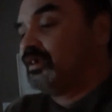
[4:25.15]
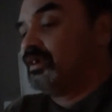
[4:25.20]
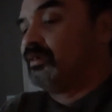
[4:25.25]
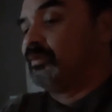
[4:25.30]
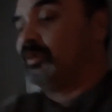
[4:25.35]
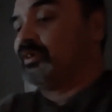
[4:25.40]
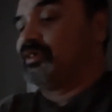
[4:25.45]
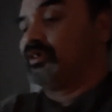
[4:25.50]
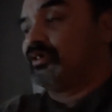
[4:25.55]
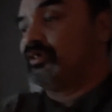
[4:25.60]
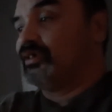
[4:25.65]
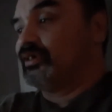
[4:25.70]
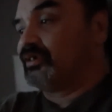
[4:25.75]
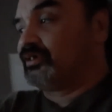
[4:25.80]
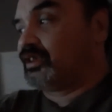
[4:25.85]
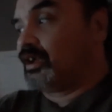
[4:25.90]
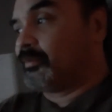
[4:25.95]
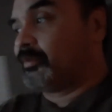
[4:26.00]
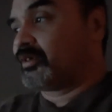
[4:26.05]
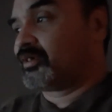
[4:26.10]
whether you're a
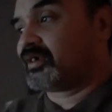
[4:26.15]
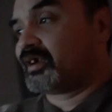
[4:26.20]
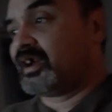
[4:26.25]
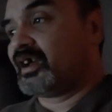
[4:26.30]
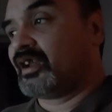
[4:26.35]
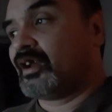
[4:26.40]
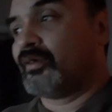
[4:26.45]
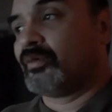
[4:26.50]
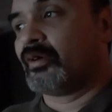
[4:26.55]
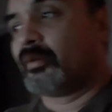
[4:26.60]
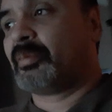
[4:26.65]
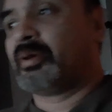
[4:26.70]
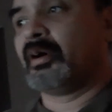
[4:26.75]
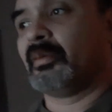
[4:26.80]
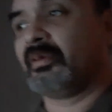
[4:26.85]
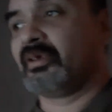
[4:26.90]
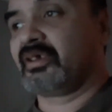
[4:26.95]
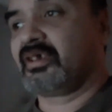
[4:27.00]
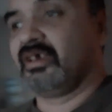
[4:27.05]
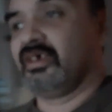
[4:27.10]
Democrat or
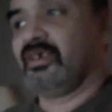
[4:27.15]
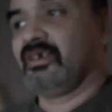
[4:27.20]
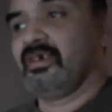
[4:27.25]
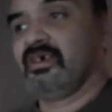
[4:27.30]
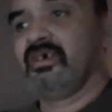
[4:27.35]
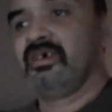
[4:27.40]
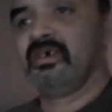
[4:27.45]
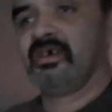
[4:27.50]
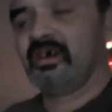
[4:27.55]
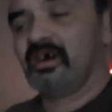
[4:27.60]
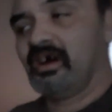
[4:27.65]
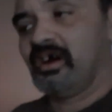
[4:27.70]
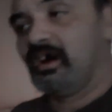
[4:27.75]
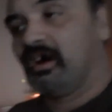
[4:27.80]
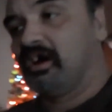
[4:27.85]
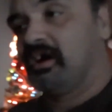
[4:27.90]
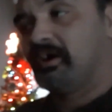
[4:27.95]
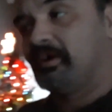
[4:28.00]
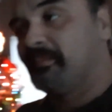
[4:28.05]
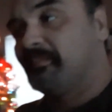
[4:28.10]
Republican
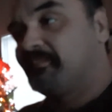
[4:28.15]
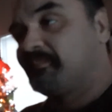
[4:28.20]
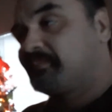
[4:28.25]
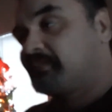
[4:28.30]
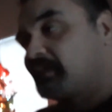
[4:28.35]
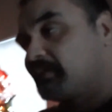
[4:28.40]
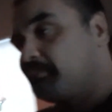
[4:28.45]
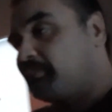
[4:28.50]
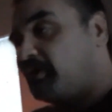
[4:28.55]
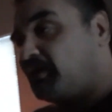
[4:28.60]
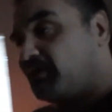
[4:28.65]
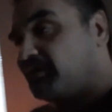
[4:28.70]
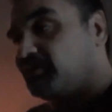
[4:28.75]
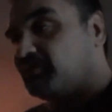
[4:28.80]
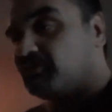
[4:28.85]
um, party